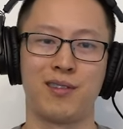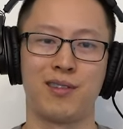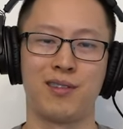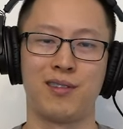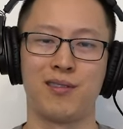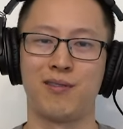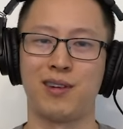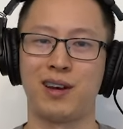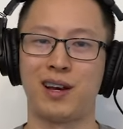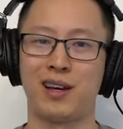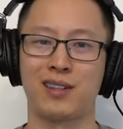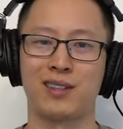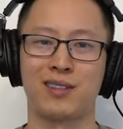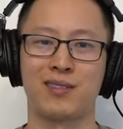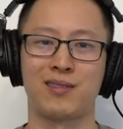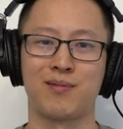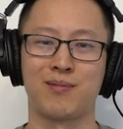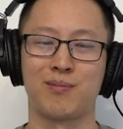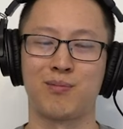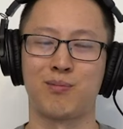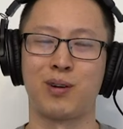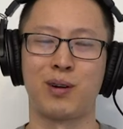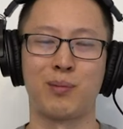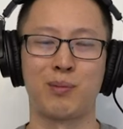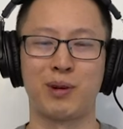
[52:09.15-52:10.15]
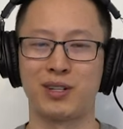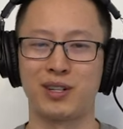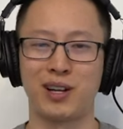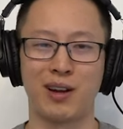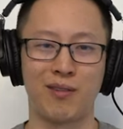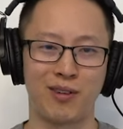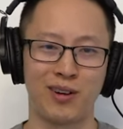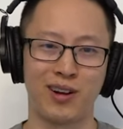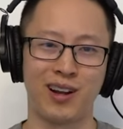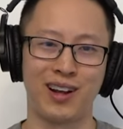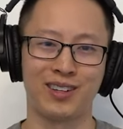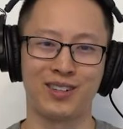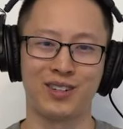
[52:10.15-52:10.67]
the vast, pretty much
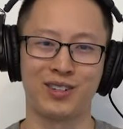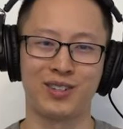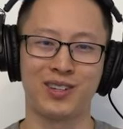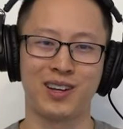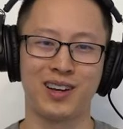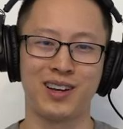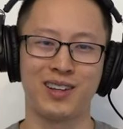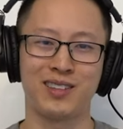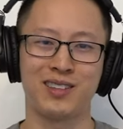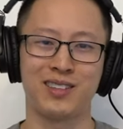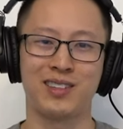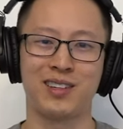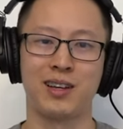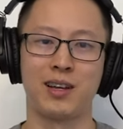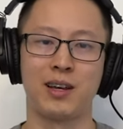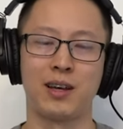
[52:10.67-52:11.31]
every exercise.